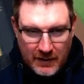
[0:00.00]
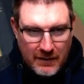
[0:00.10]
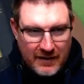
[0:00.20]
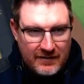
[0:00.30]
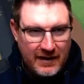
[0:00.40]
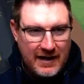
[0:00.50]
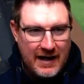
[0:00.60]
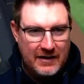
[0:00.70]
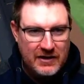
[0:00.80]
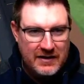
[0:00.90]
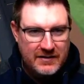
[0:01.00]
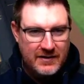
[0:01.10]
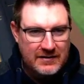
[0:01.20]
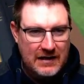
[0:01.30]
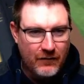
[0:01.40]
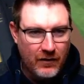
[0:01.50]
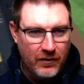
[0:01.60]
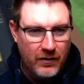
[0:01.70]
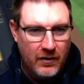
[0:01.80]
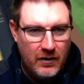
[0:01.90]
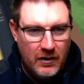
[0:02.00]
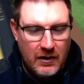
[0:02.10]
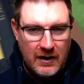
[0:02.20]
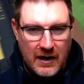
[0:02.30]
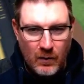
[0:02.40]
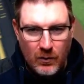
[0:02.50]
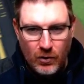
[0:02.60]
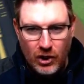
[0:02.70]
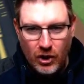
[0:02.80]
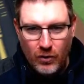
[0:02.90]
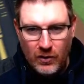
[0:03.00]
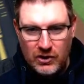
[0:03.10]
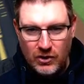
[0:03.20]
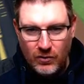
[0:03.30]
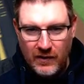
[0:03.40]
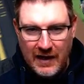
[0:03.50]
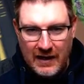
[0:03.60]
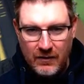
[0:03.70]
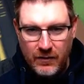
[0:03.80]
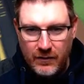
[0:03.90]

makes the catch, ends the seventh, and we will go to the eighth.